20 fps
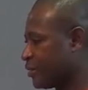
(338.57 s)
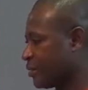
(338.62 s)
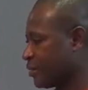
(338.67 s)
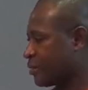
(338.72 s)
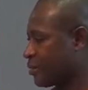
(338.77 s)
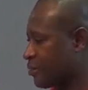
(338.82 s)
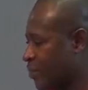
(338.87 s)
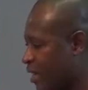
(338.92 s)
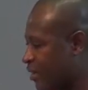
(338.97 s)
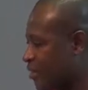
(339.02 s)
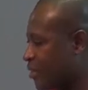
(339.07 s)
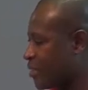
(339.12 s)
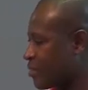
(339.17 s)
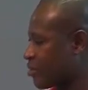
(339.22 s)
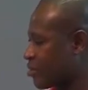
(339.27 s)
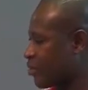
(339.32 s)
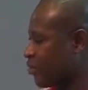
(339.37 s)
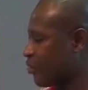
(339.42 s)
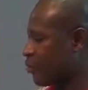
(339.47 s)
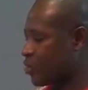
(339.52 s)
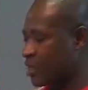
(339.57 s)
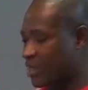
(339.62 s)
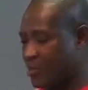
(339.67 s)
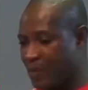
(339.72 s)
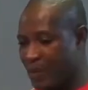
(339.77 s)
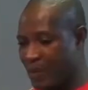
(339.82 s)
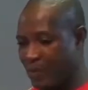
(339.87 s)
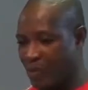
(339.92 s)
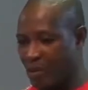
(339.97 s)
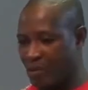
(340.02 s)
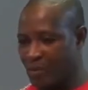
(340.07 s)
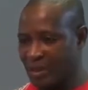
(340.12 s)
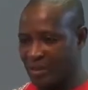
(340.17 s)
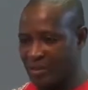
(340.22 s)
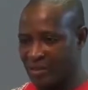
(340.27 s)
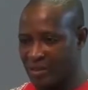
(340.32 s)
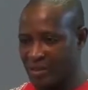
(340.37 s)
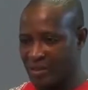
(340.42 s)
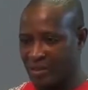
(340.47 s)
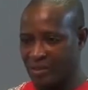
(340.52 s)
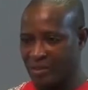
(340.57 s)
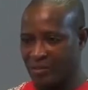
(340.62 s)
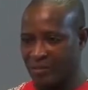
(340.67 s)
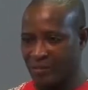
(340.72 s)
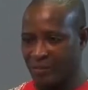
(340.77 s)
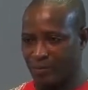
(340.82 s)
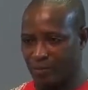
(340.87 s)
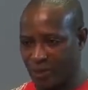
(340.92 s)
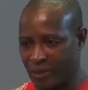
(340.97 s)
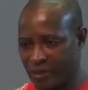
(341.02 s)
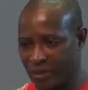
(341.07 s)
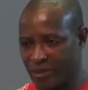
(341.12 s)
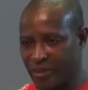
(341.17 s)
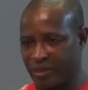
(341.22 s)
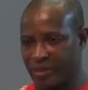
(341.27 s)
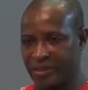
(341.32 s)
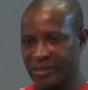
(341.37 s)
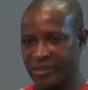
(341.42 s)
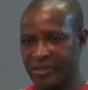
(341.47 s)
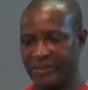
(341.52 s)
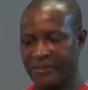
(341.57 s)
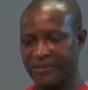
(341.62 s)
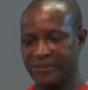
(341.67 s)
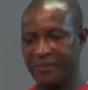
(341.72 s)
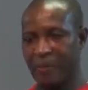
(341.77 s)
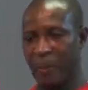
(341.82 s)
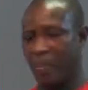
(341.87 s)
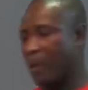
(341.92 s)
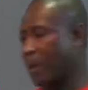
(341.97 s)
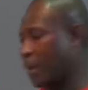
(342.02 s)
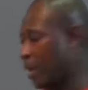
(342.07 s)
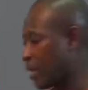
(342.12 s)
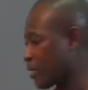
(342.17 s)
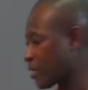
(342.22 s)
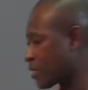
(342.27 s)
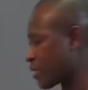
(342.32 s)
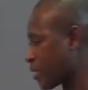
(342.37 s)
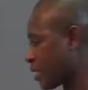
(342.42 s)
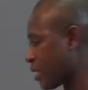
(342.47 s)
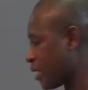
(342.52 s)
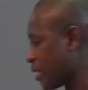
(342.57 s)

Reminders to influence performance. Please, as